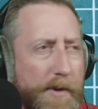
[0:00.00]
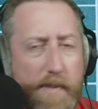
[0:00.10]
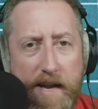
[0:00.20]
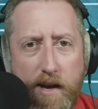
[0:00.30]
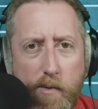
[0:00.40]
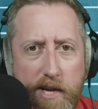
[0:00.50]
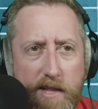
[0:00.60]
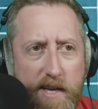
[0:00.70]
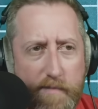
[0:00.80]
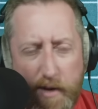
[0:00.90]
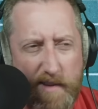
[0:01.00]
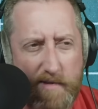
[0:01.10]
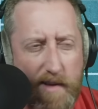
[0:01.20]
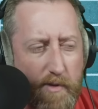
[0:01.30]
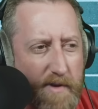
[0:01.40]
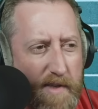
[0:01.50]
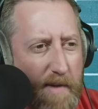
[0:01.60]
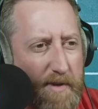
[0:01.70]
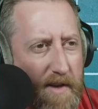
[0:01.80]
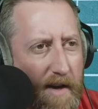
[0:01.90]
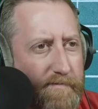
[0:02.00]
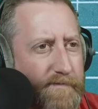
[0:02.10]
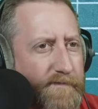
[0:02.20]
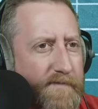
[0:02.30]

depending on where you live, but I think most of the time Let's it's not. See